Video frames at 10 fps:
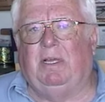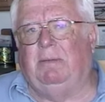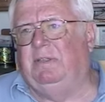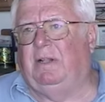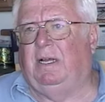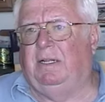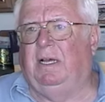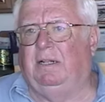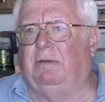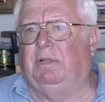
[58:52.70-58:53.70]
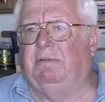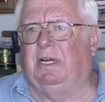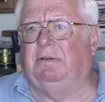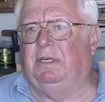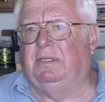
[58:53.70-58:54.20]
But you'd be sliding down like where
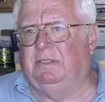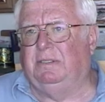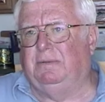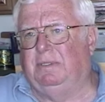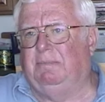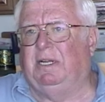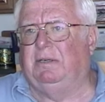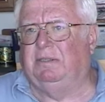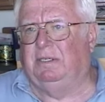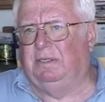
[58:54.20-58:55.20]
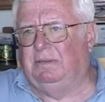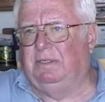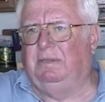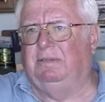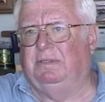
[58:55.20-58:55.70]
the rectory is and medical center,
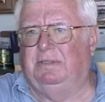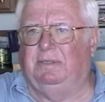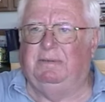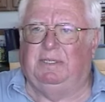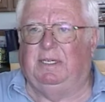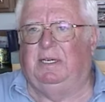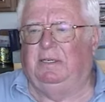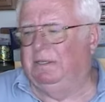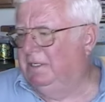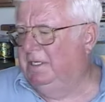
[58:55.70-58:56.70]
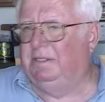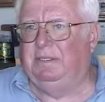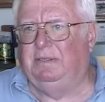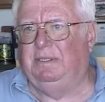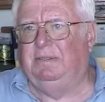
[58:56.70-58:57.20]
you know, just uh, what the hell, your
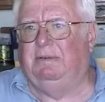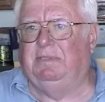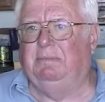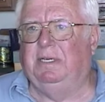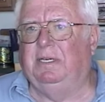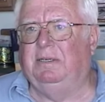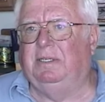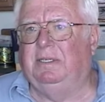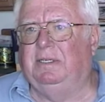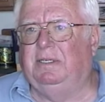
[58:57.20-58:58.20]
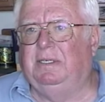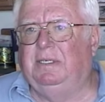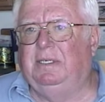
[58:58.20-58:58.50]
kids, you know, that was a big hill then.